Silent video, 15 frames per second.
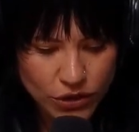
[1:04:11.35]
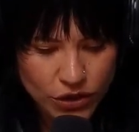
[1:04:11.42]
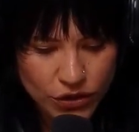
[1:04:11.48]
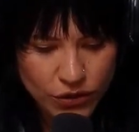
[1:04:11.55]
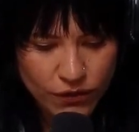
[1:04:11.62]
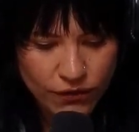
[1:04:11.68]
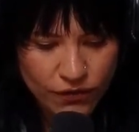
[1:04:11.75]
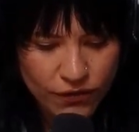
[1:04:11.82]

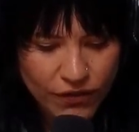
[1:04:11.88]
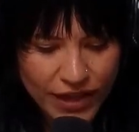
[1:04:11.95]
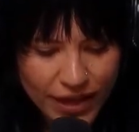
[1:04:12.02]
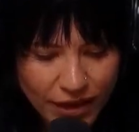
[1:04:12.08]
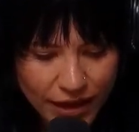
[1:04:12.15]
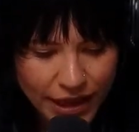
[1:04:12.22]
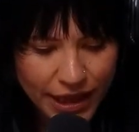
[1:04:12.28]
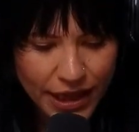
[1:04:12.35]
to
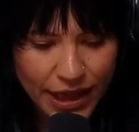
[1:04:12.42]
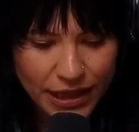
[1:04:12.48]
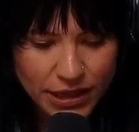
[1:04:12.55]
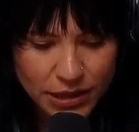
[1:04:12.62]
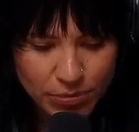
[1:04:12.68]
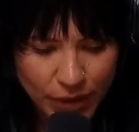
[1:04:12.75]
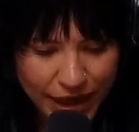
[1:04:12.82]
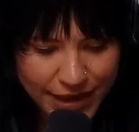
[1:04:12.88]
feel it,
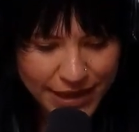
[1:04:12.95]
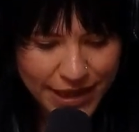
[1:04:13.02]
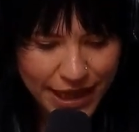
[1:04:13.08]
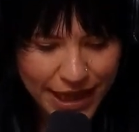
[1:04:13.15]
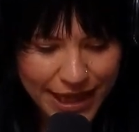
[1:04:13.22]
express it,